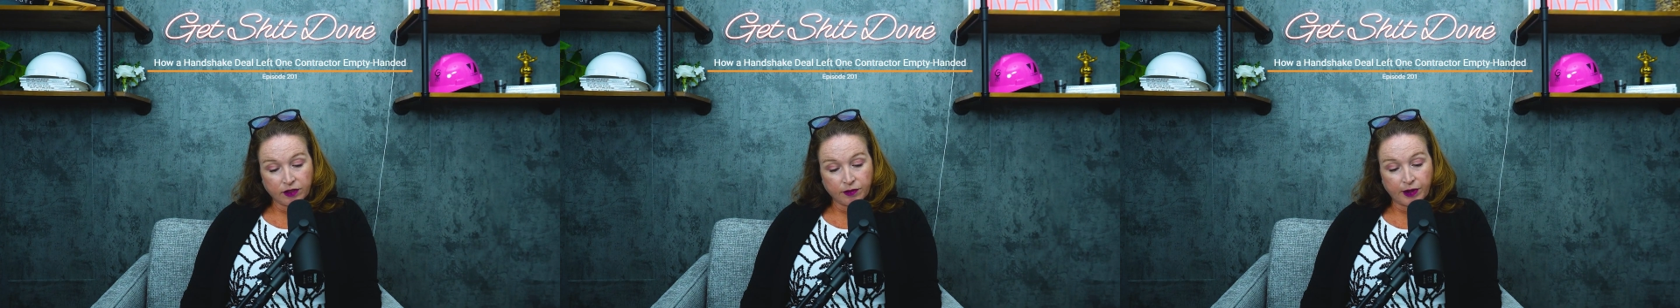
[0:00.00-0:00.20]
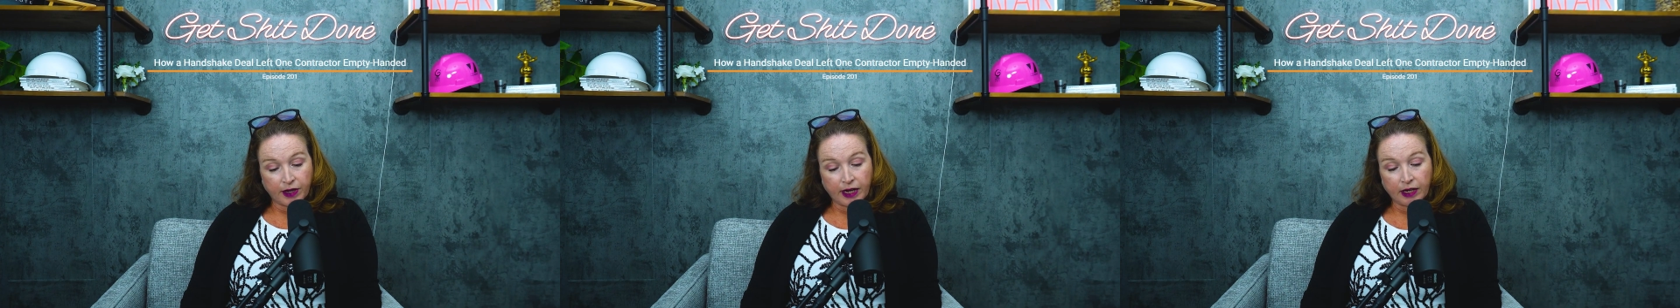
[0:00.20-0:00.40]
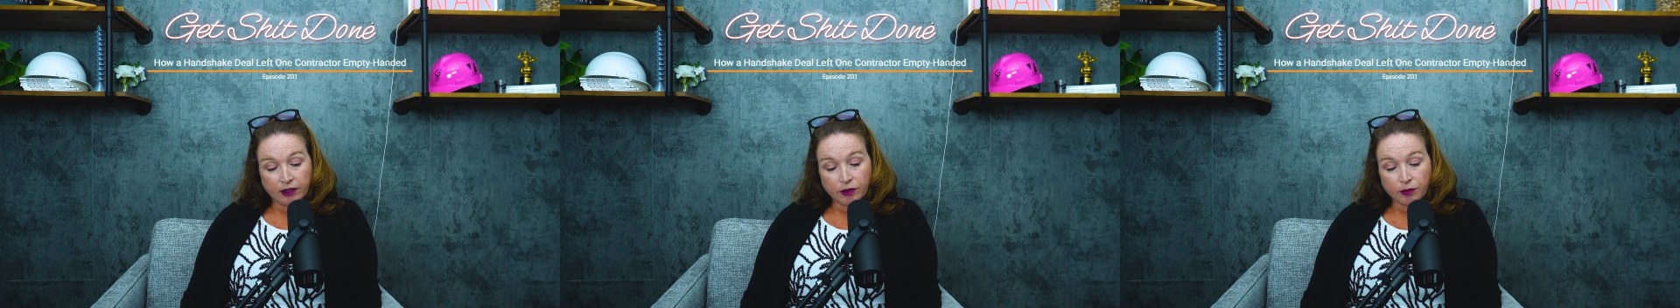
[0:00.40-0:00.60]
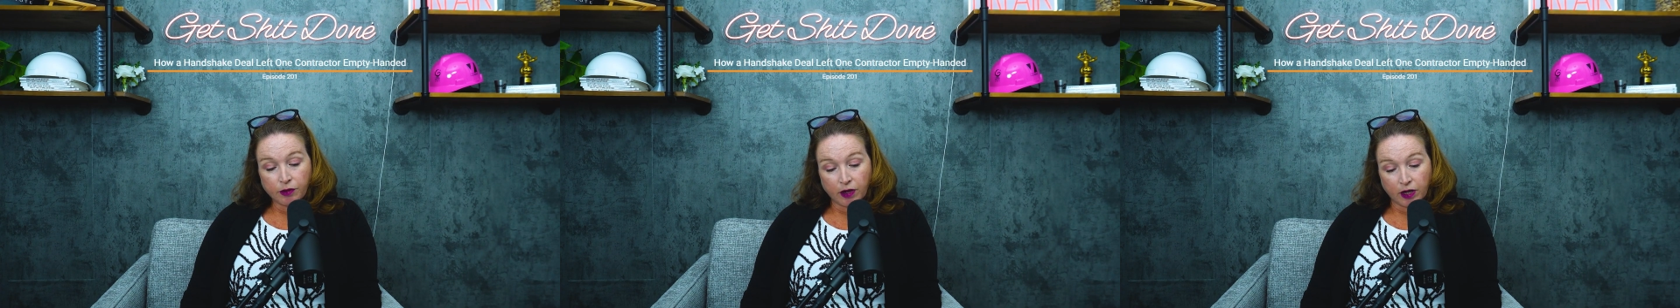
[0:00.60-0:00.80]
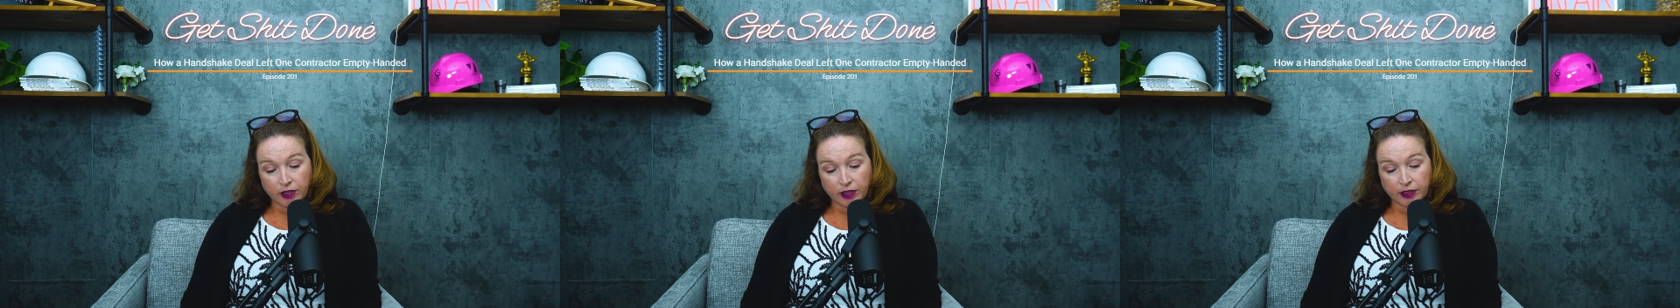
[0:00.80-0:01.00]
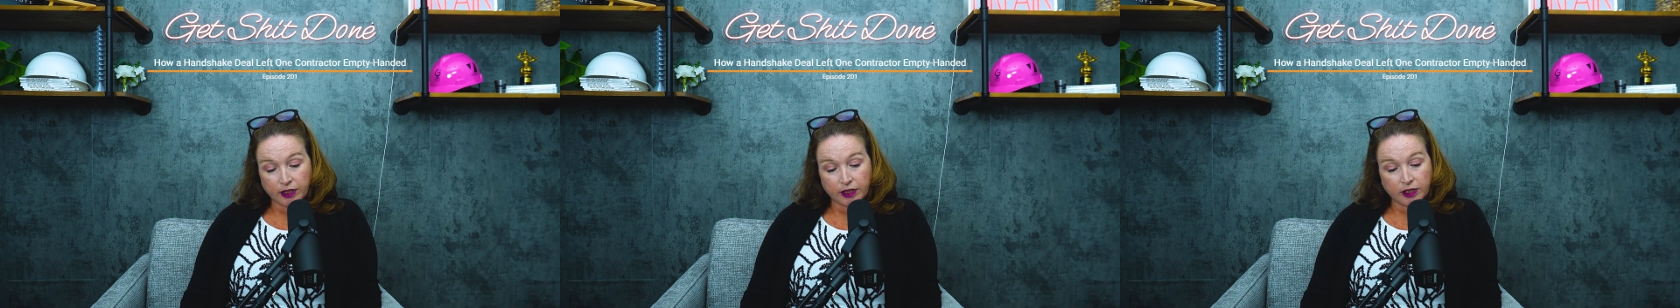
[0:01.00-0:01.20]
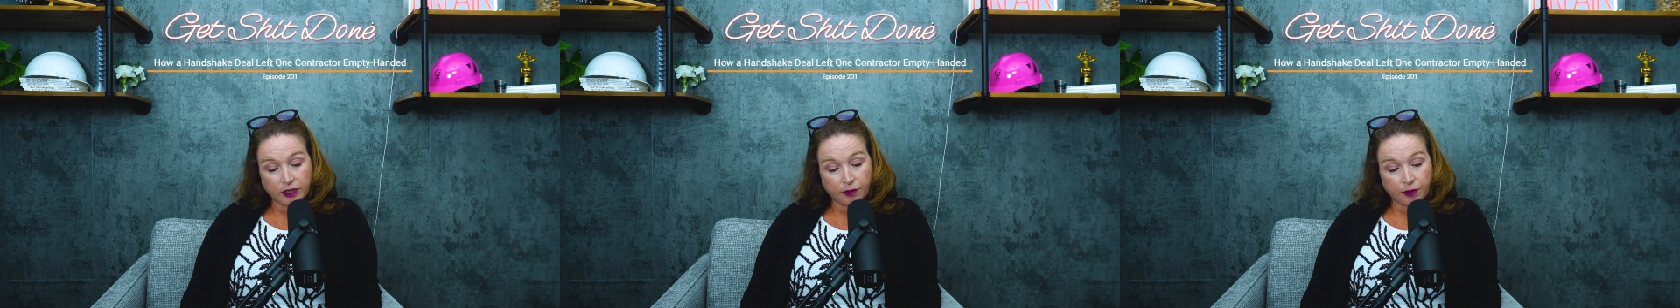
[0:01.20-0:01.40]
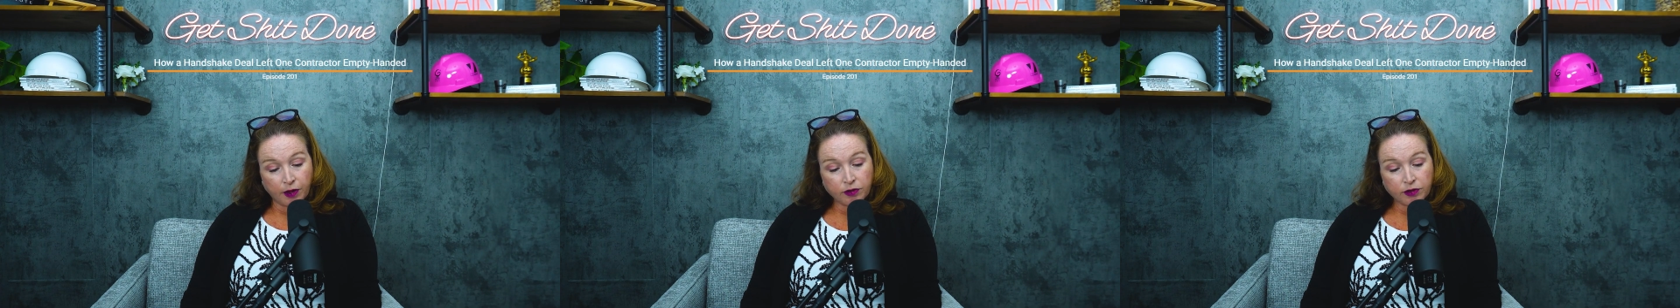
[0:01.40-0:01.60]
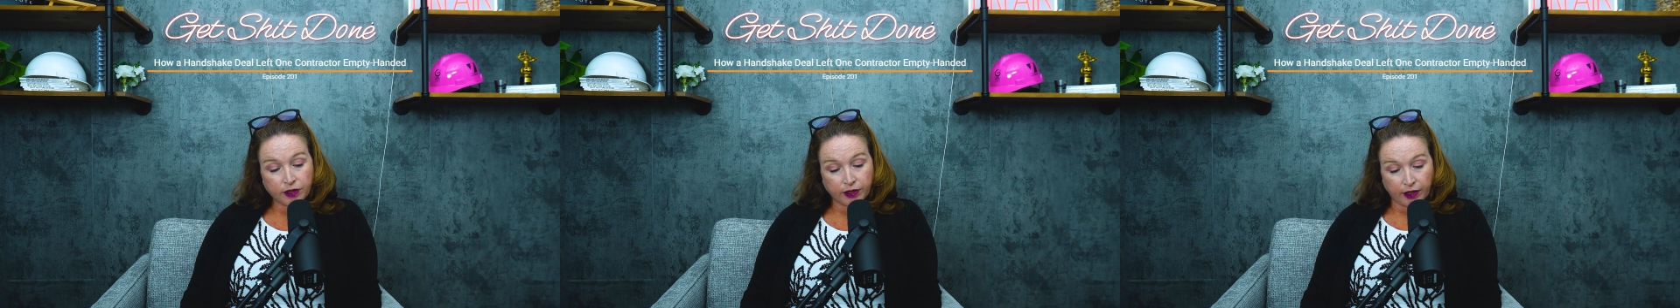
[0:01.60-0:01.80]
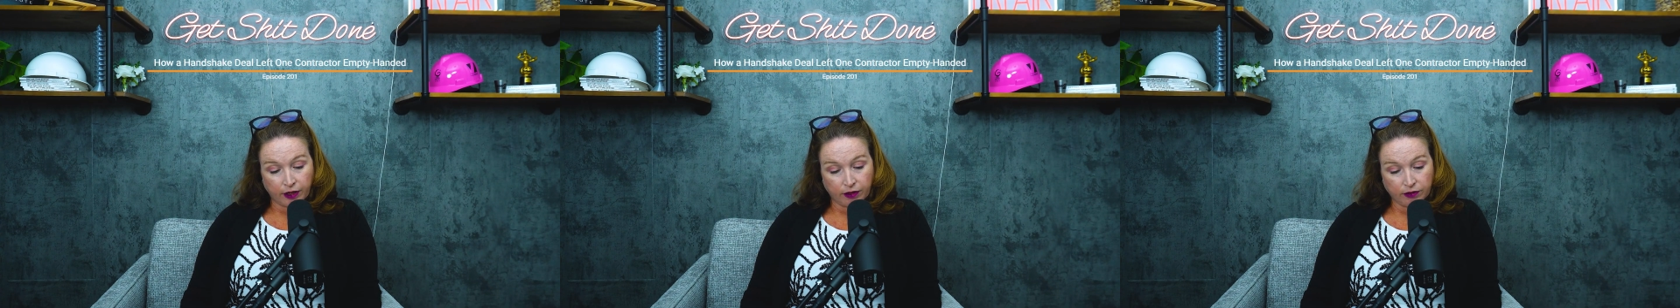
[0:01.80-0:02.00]
about how their project is supposed
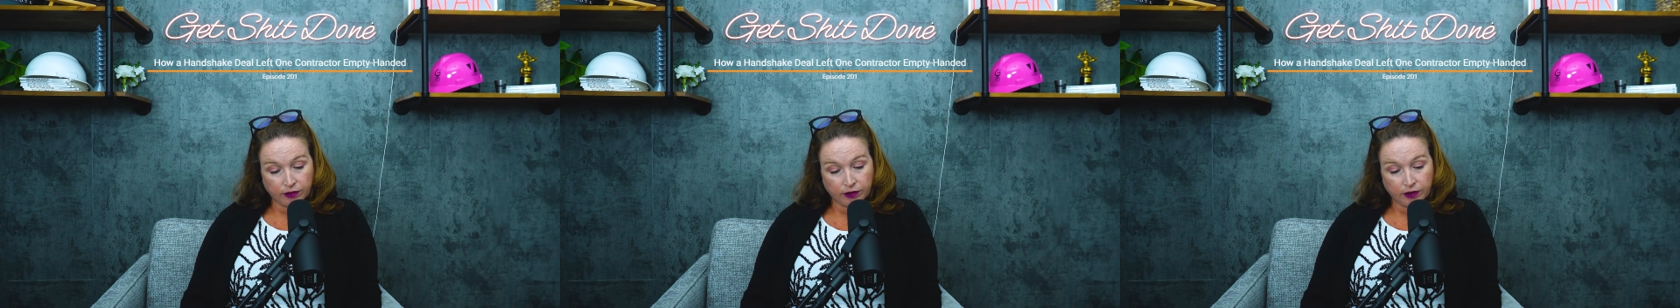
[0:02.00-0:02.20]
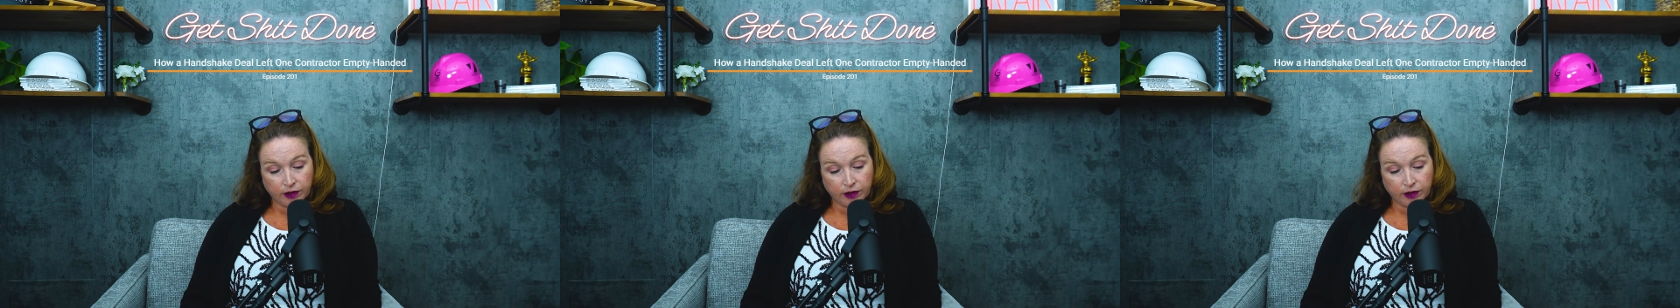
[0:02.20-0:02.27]
to go.